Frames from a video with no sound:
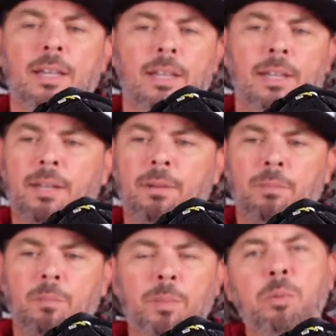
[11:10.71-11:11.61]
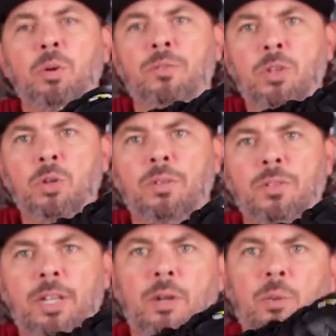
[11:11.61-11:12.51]
the people who view the
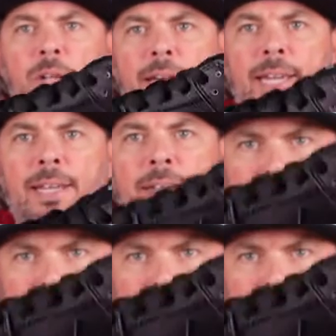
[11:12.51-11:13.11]
video will like it.